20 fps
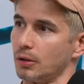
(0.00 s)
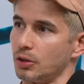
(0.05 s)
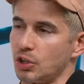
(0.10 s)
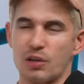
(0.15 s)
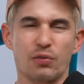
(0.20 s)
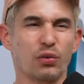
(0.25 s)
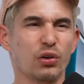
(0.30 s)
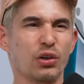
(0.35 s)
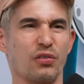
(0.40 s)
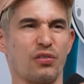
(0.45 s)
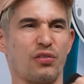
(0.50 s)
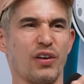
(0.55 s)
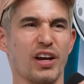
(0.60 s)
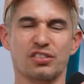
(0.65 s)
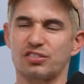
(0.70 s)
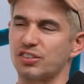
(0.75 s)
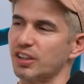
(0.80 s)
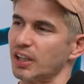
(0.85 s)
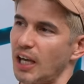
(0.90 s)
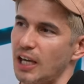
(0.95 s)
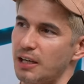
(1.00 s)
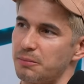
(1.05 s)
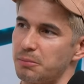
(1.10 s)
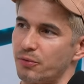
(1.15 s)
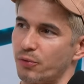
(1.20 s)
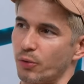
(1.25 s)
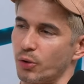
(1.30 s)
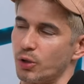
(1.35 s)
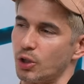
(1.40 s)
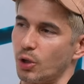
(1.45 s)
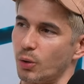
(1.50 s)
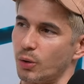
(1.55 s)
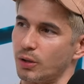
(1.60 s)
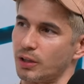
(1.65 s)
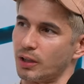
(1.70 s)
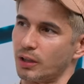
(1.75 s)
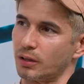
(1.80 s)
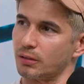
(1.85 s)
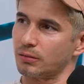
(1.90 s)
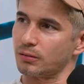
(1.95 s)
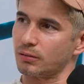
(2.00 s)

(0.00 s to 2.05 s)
You ever investigate before you go in there?